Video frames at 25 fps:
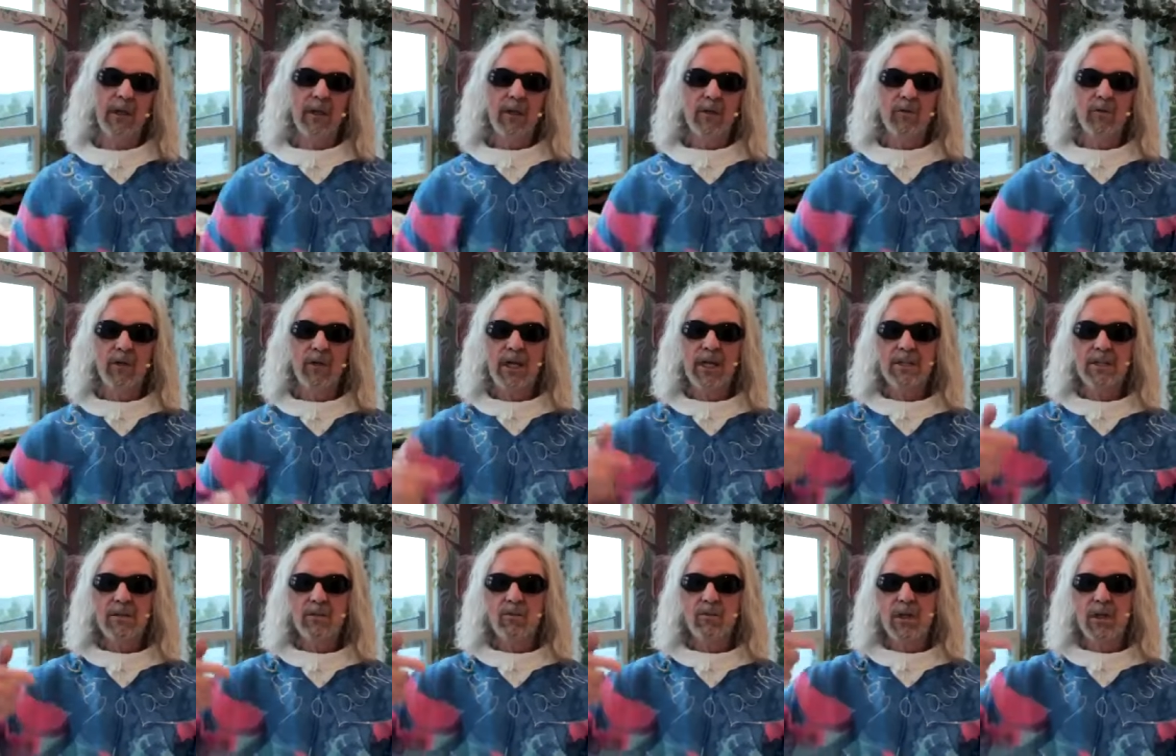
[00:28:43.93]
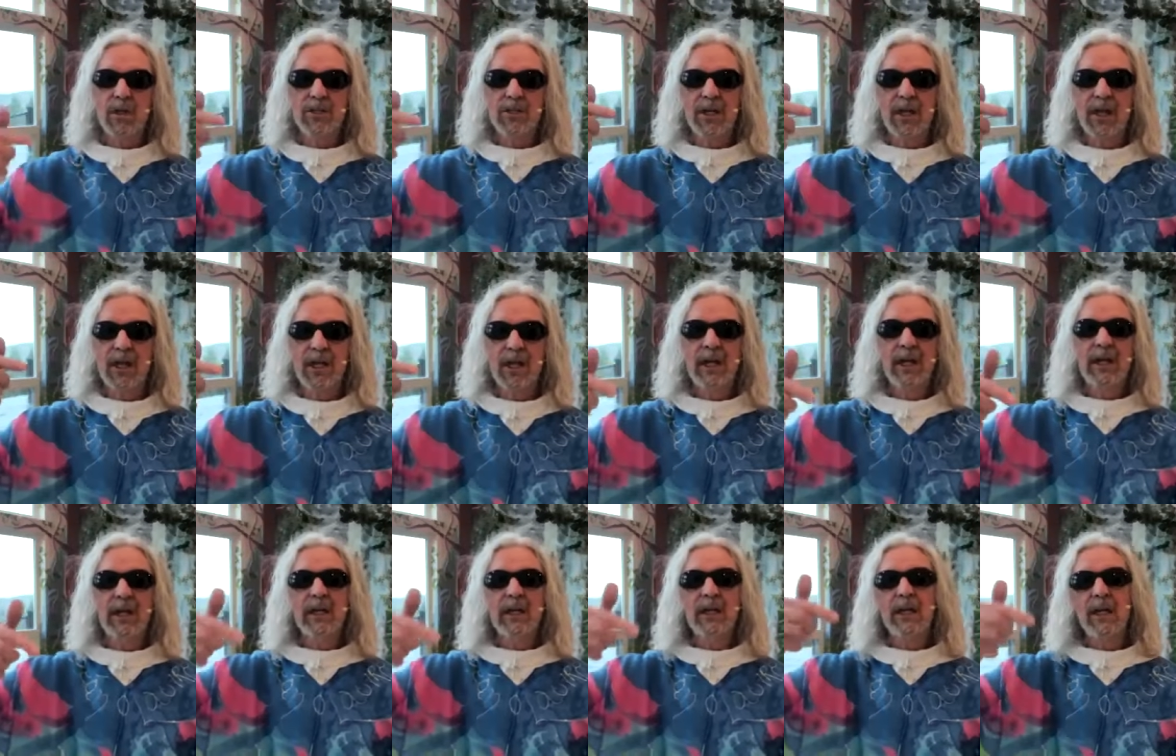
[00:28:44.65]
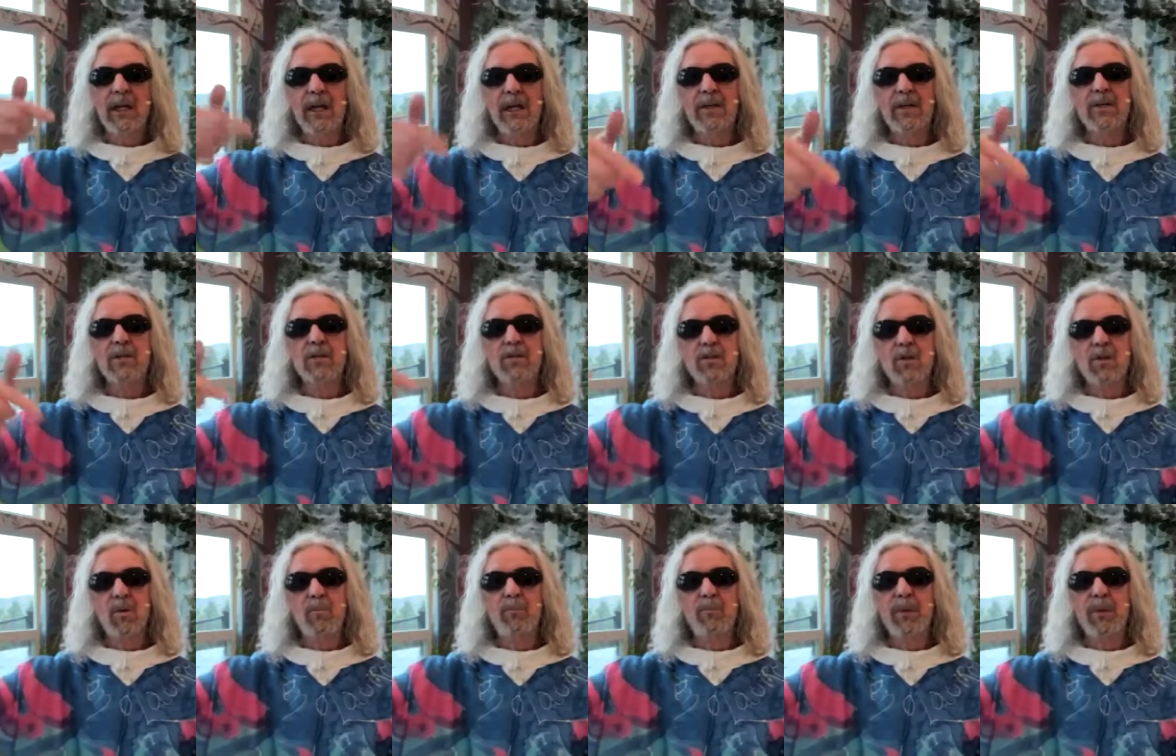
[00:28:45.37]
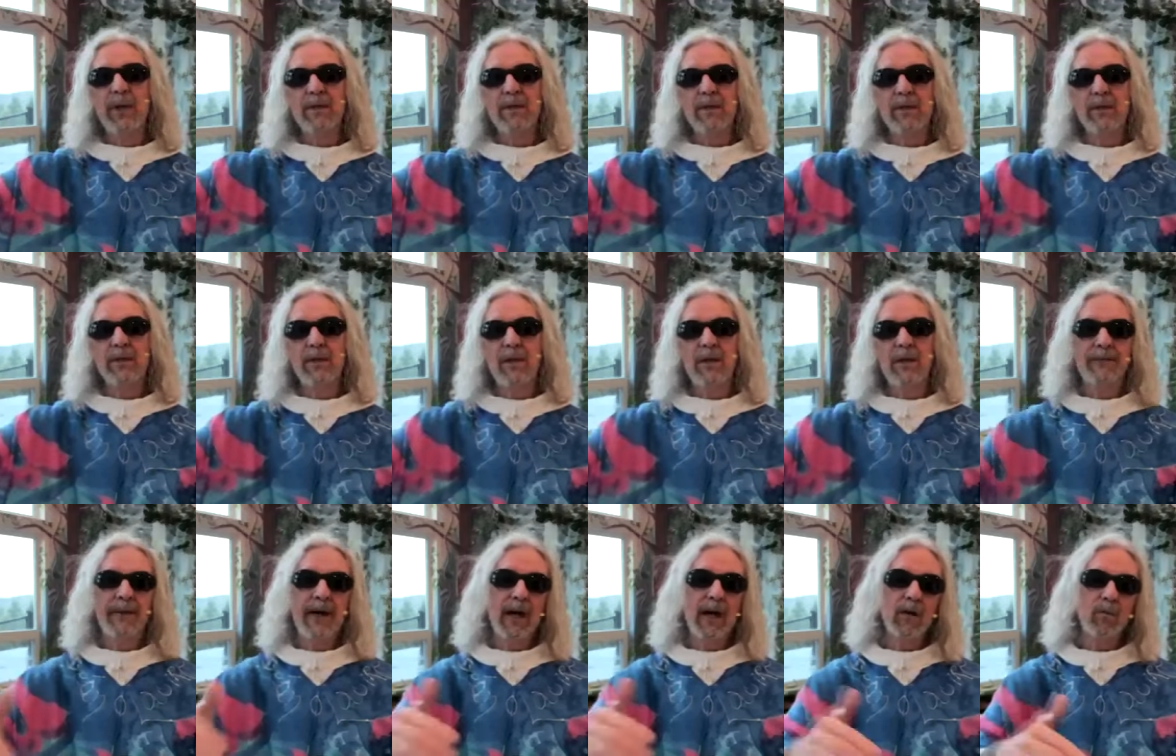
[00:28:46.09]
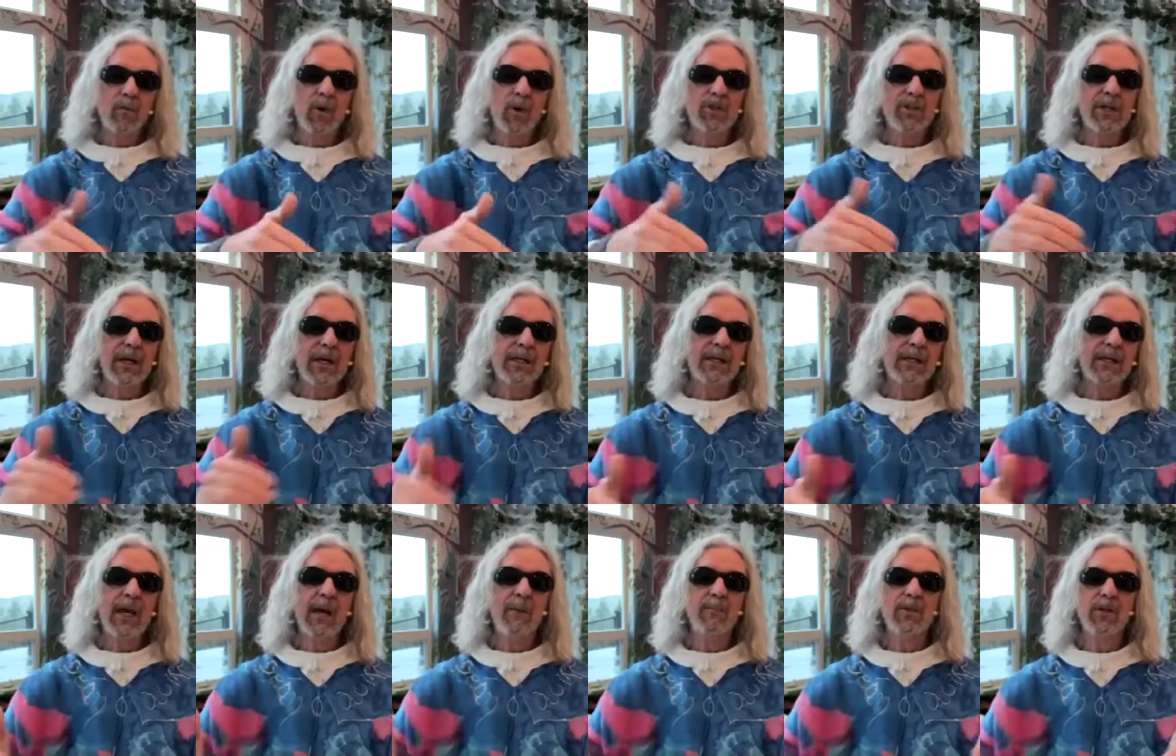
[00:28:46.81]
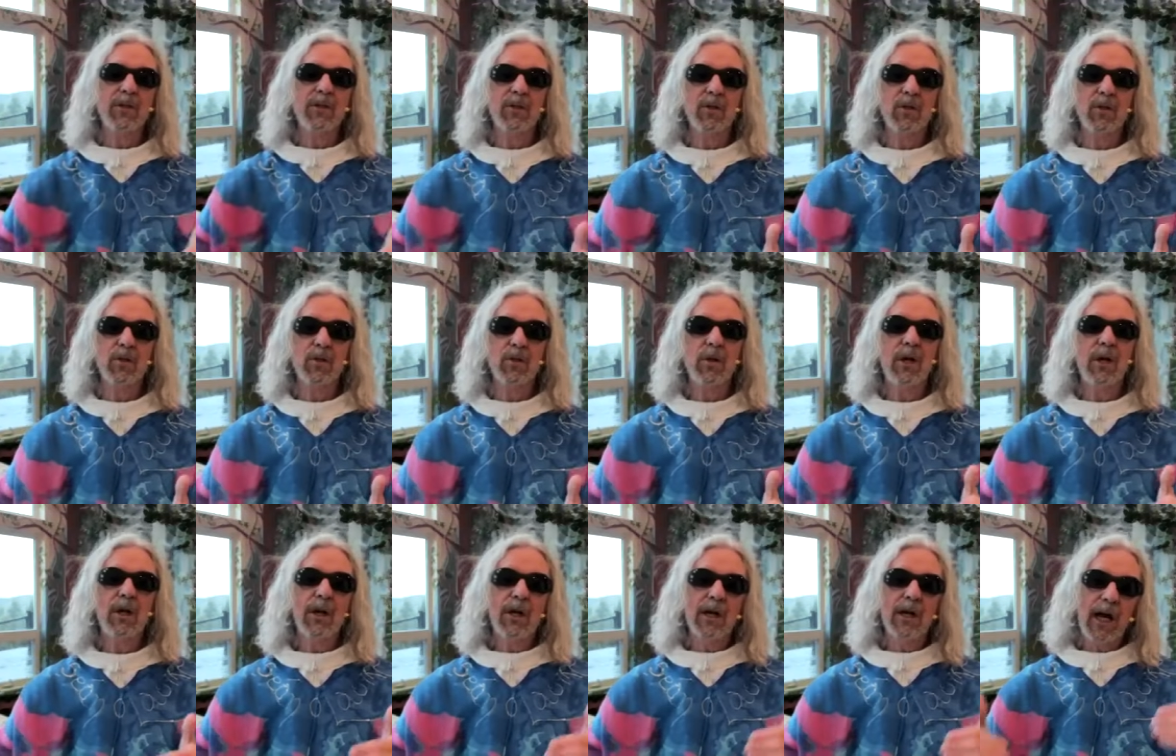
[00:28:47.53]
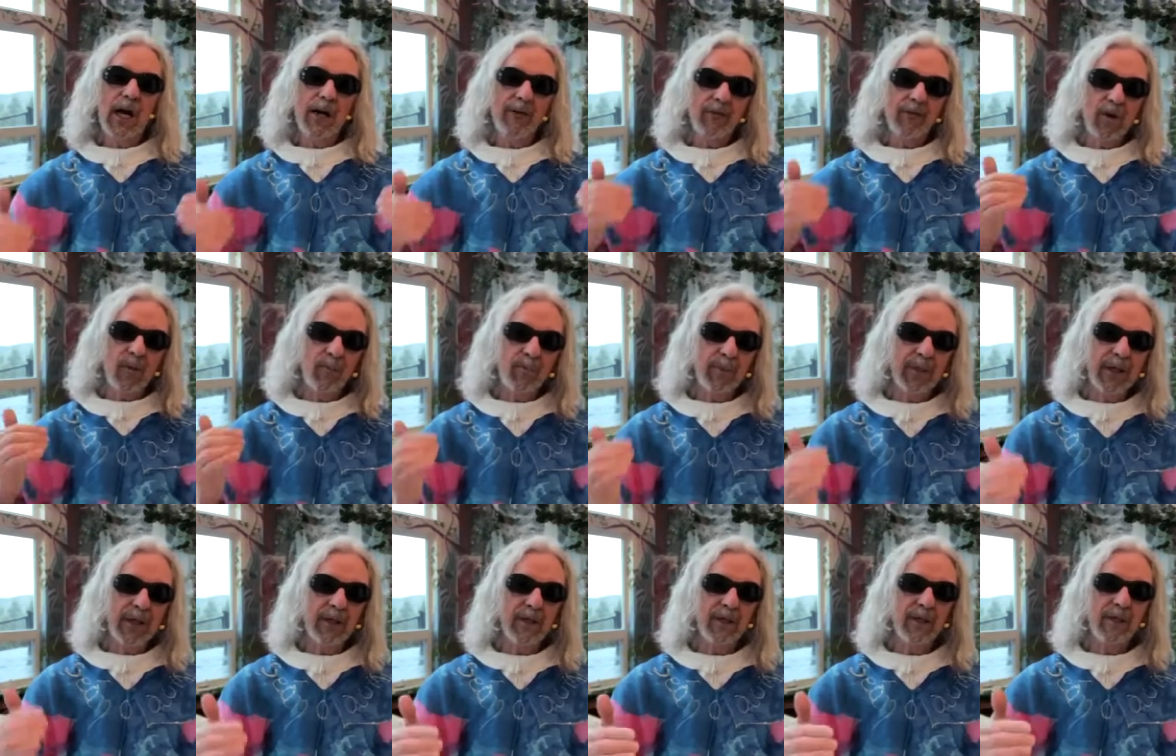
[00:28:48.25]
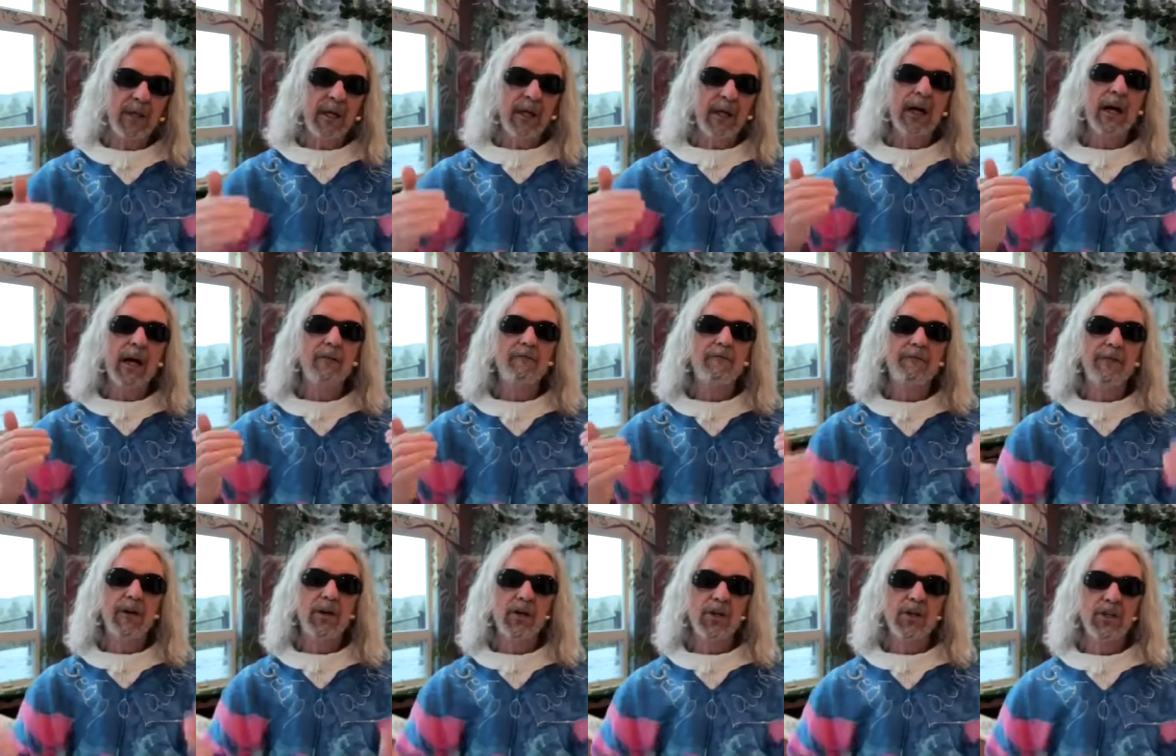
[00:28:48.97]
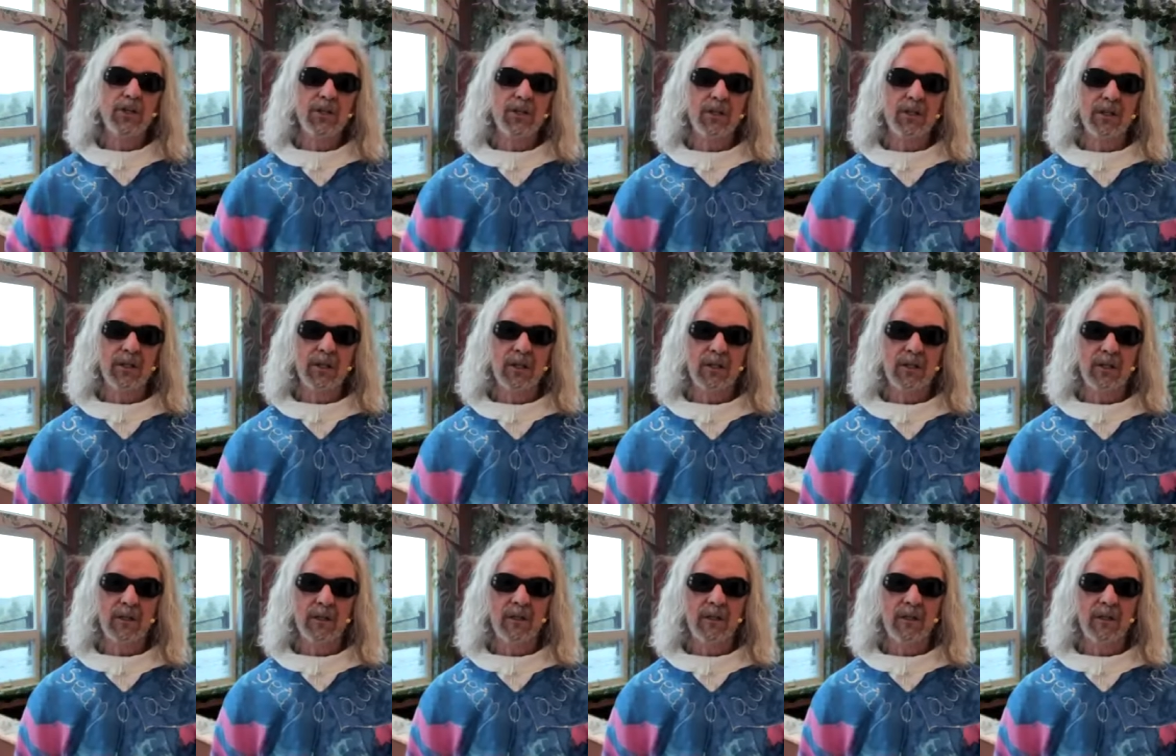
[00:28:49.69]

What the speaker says: Christ will say, it is completed. That which I came to do, I've completed, I've finished it.